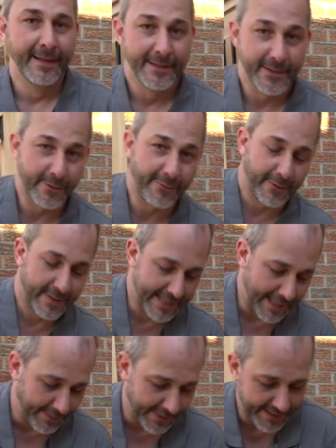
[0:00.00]
So for
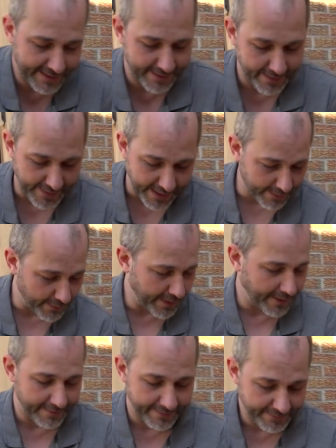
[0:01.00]
assembly, your bottom
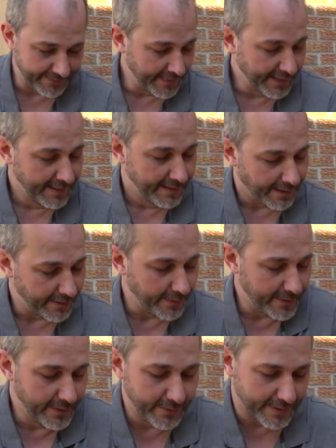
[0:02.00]
rail, although
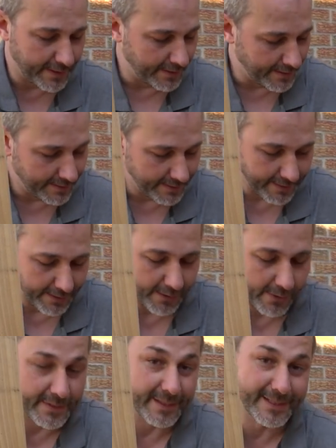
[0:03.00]
we use the, the
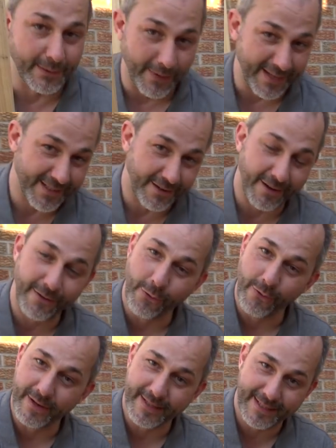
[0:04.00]
nosings to rest it on in
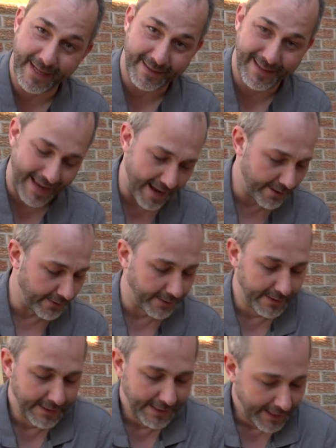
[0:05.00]
order to set the angle,
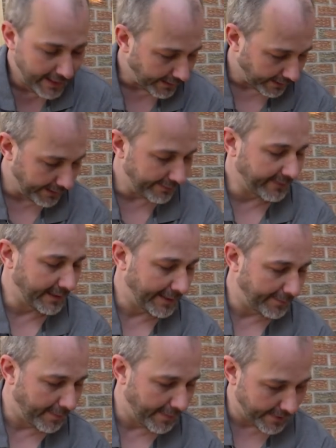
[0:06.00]
lift it
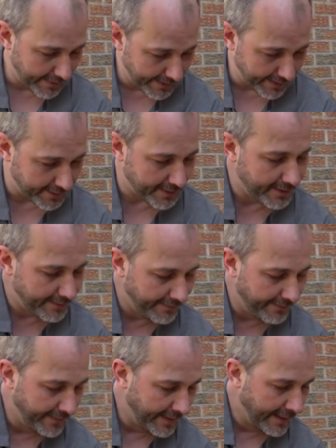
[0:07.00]
up about an inch,
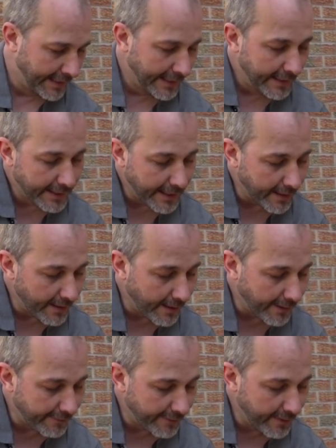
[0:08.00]
get it
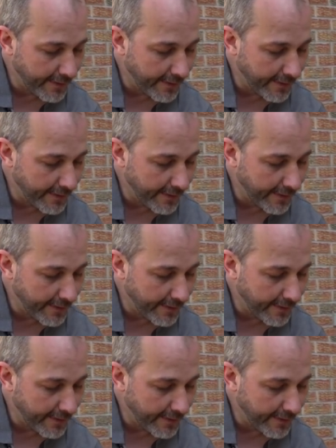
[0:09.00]
off.